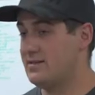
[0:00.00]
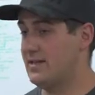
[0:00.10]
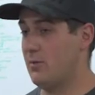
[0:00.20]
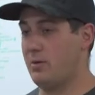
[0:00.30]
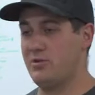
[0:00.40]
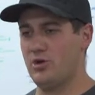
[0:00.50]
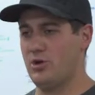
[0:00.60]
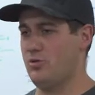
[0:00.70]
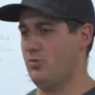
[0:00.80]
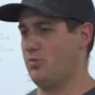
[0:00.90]
Today we're gonna to be
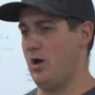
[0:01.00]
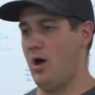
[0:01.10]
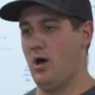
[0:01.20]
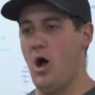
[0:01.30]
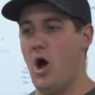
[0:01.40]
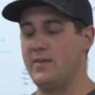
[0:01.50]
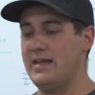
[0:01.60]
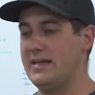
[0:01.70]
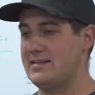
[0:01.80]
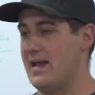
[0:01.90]
showing you all the
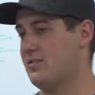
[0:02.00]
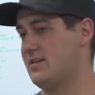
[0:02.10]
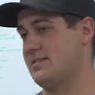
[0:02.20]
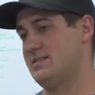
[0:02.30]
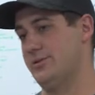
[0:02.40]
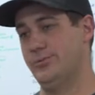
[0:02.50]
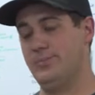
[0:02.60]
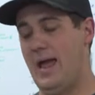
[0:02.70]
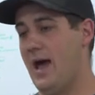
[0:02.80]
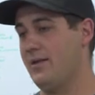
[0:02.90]
ins and outs as to
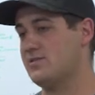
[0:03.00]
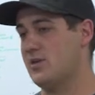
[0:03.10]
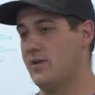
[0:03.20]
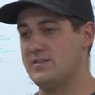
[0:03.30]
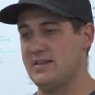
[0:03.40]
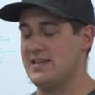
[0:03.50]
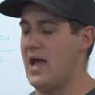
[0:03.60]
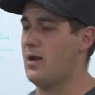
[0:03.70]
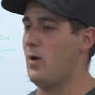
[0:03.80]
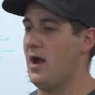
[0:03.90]
how to install these things, how
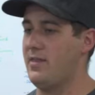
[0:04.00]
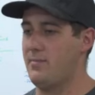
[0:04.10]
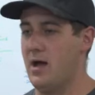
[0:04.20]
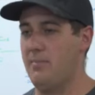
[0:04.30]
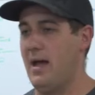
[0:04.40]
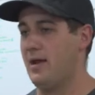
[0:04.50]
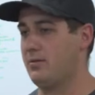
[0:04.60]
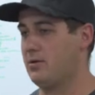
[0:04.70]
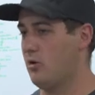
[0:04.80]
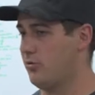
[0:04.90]
to wire them up, how to
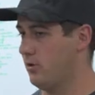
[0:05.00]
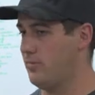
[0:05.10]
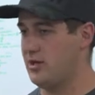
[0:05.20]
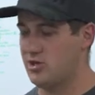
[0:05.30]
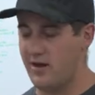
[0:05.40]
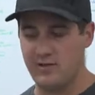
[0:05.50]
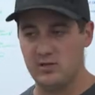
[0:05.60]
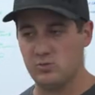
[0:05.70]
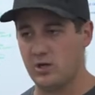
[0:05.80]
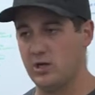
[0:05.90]
go through and make sure
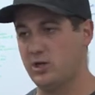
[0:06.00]
everything's working